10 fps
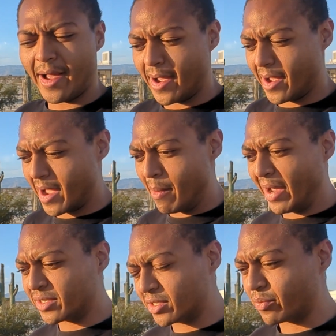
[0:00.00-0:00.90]
uh, I'm
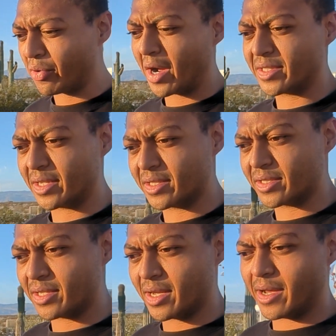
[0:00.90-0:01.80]
actually in the
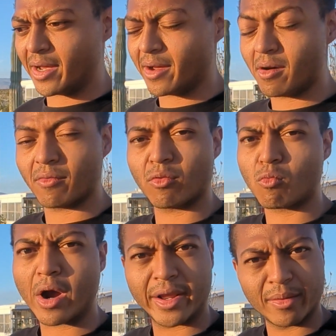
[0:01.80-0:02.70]
process of
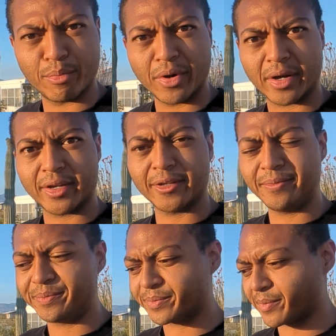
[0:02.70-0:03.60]
writing a book.
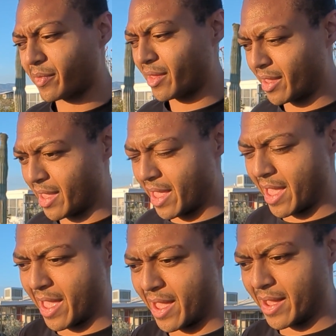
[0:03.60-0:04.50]

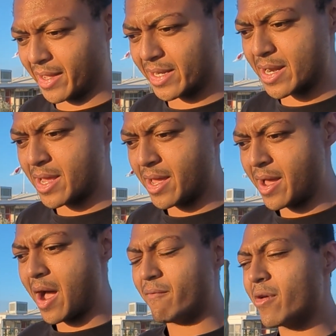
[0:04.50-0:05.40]
And
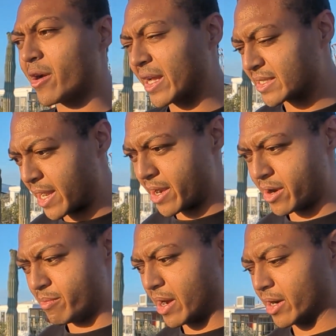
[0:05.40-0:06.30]
I'm very
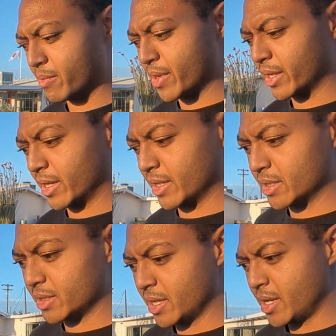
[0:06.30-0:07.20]
excited about it
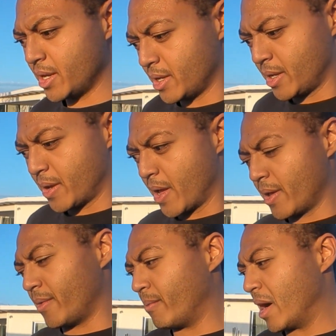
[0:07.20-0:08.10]
because
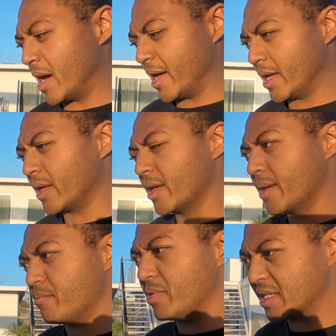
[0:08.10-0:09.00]
my
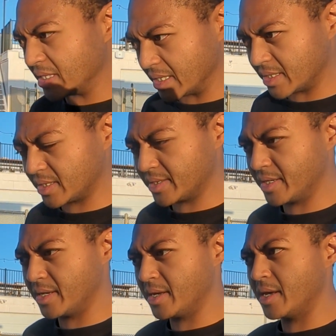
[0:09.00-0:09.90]
business
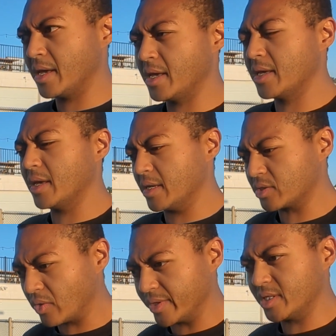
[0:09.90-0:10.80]
is
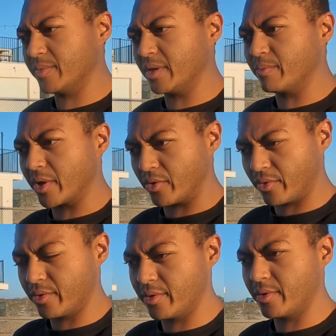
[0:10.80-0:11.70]
going to be built
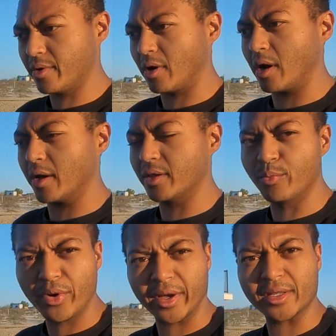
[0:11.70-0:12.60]
on the
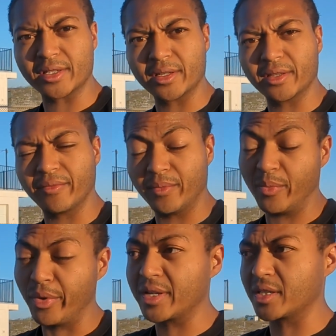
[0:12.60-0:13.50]
book. It's the, the
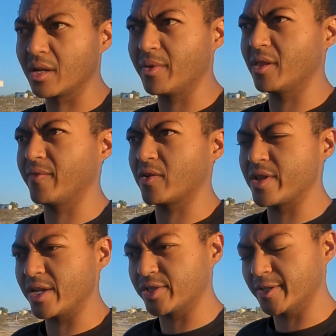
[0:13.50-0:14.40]
book's going to be the
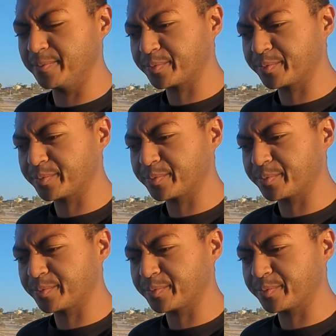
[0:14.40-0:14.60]
foundation.